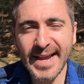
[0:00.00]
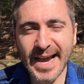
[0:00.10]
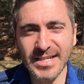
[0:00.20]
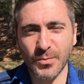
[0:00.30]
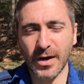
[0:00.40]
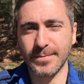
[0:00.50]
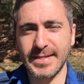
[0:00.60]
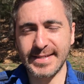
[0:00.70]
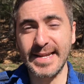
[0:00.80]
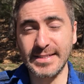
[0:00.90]
Hey guys, welcome
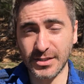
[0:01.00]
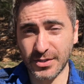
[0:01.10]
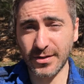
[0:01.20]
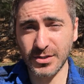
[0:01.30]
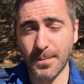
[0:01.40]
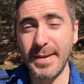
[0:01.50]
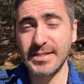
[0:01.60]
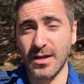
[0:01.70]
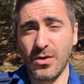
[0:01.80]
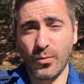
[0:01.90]
to today's
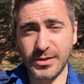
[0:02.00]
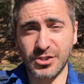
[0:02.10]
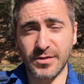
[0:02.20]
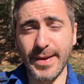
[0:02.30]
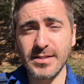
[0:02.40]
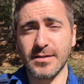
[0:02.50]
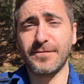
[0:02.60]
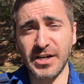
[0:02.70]
encouragement, which is meant to